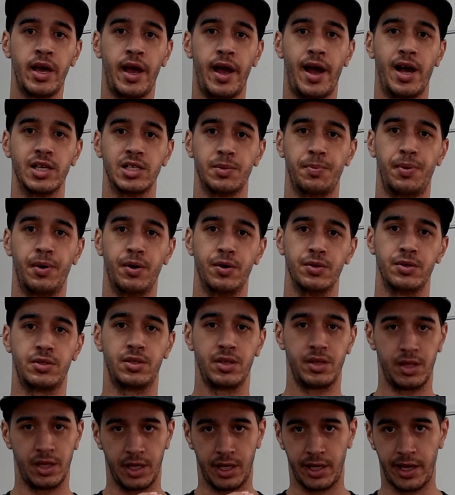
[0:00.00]
as opposed
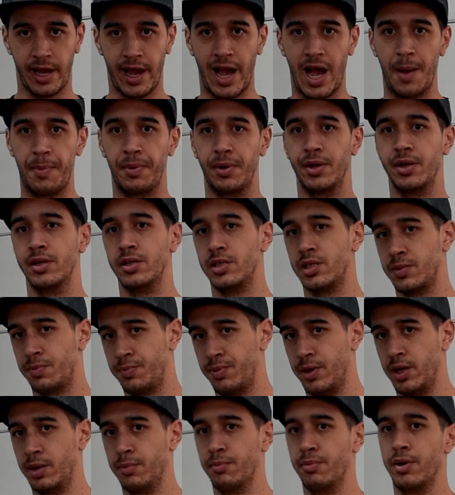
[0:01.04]
to the Capita
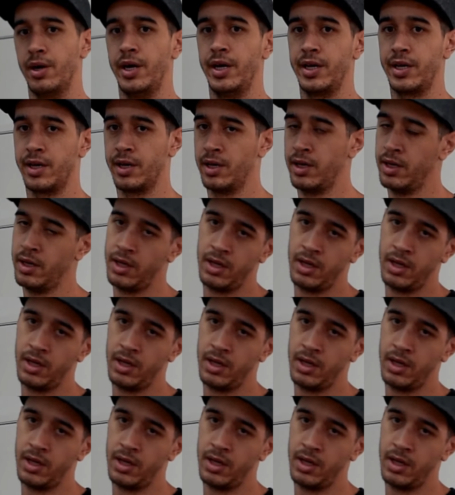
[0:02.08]
Spring Break,